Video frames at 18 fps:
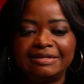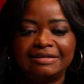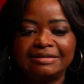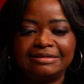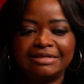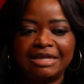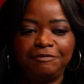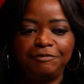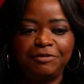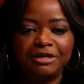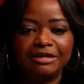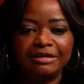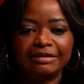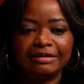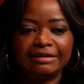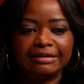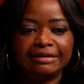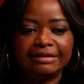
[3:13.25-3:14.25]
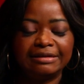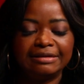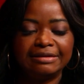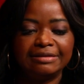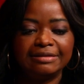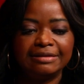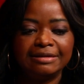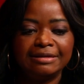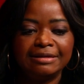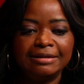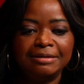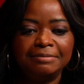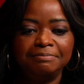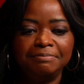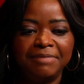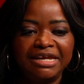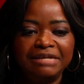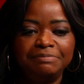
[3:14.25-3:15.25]
it definitely
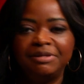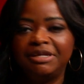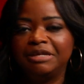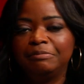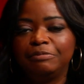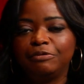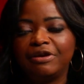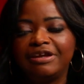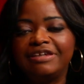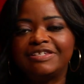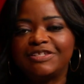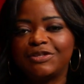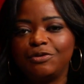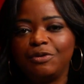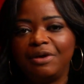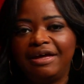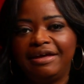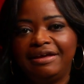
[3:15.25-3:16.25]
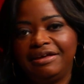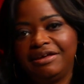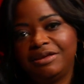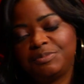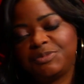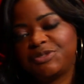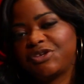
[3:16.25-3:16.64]
made me embrace who I am.